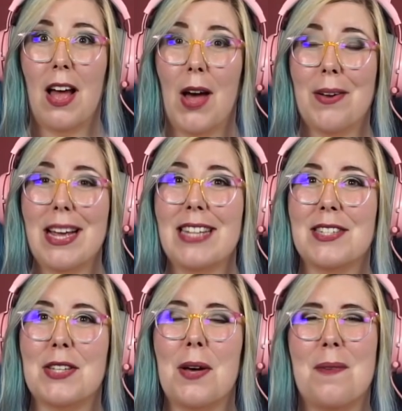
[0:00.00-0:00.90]
Alright,
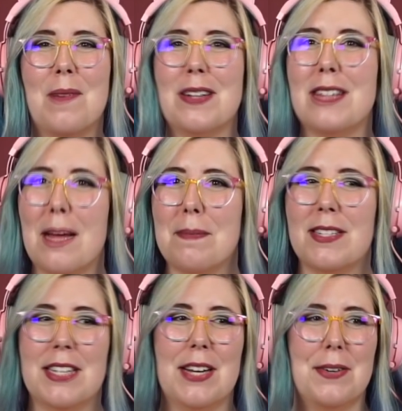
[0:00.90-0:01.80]
so first
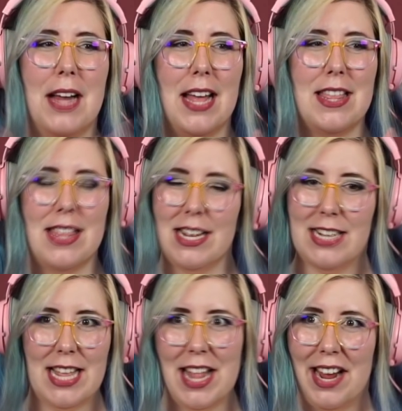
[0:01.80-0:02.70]
episode, the
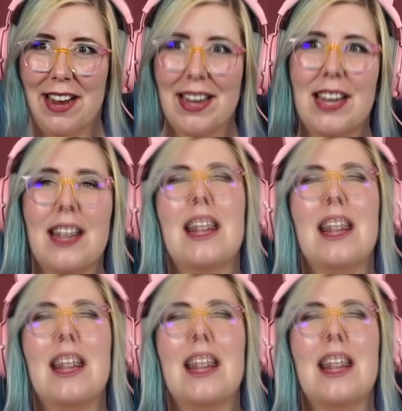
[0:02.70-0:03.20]
dinner.